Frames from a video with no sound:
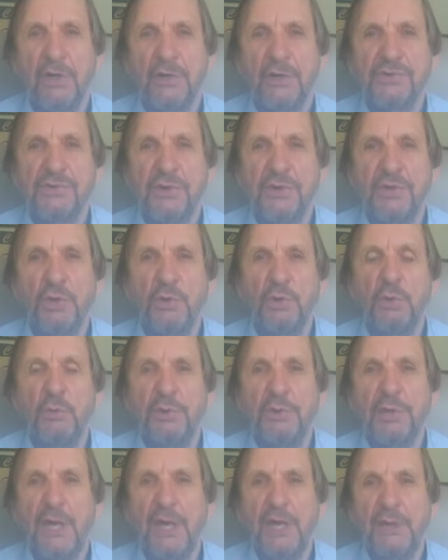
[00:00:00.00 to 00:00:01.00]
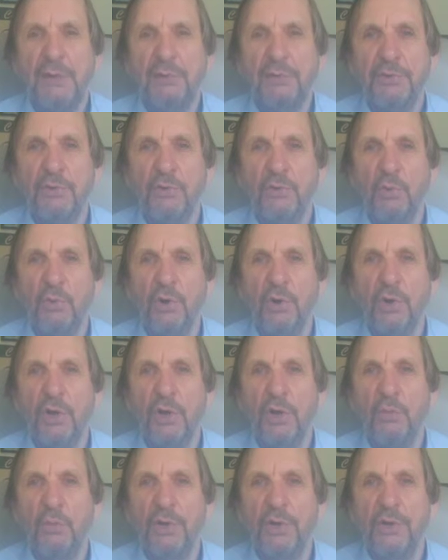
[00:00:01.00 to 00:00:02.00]
So you will be able to
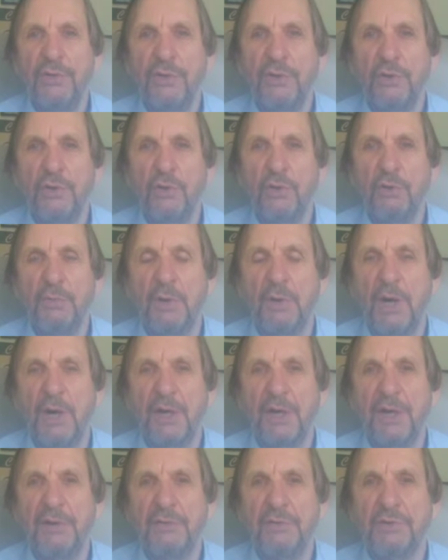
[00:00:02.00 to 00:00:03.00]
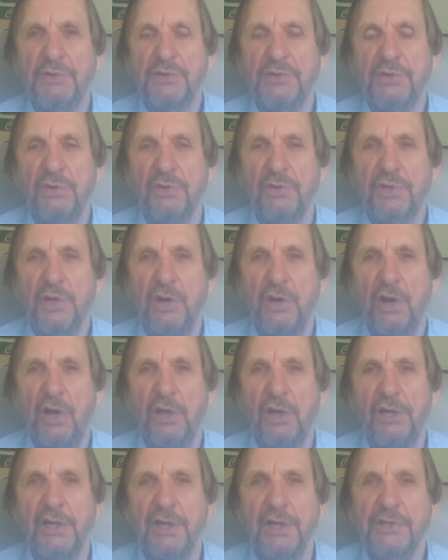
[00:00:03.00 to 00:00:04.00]
work with your marketing research
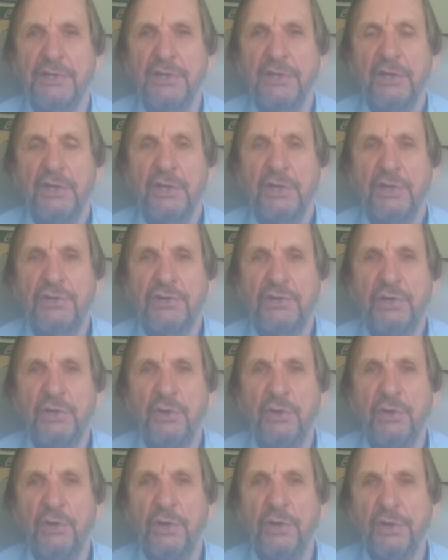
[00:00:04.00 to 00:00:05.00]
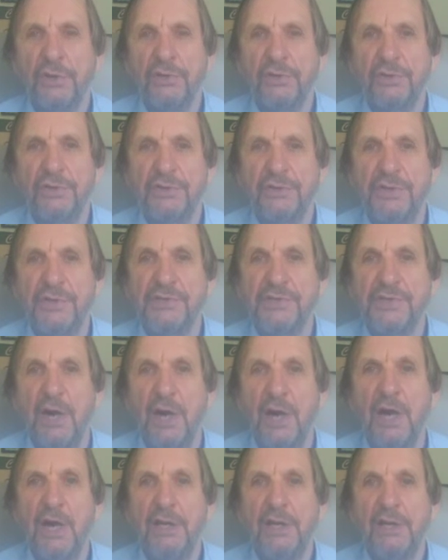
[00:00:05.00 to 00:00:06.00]
colleagues to
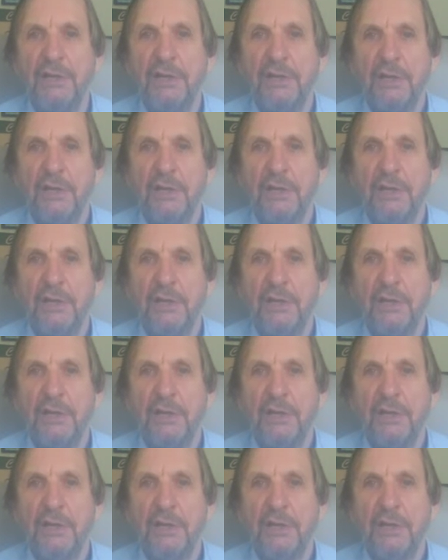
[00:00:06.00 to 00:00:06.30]
design